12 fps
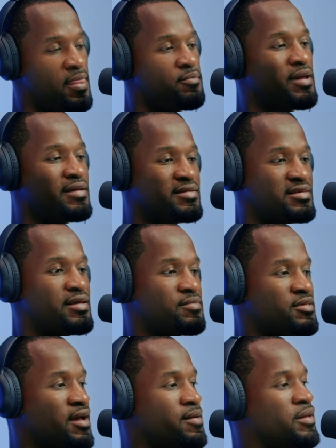But at the
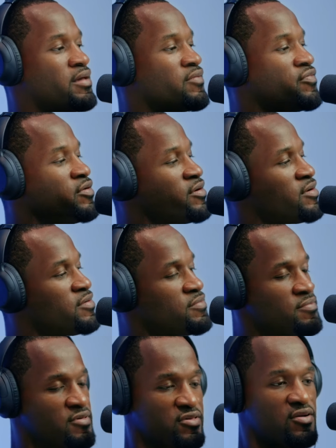same time, like if you're
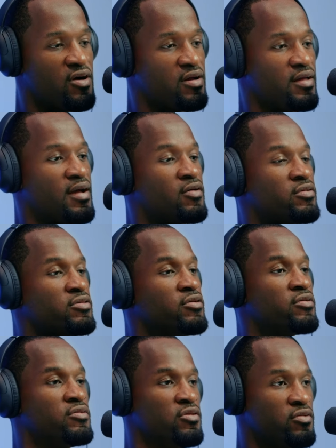starting out and
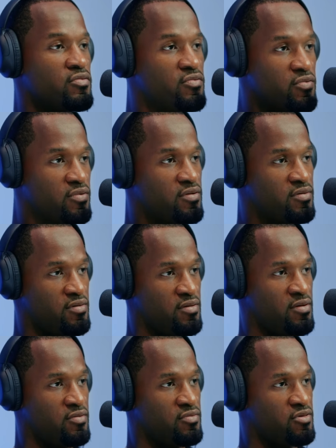you're new
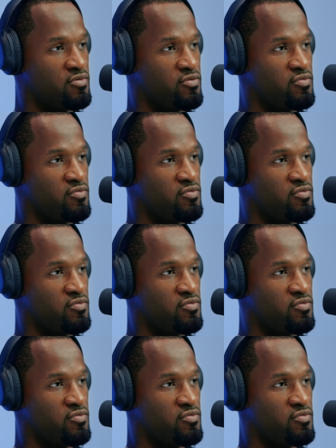you know, to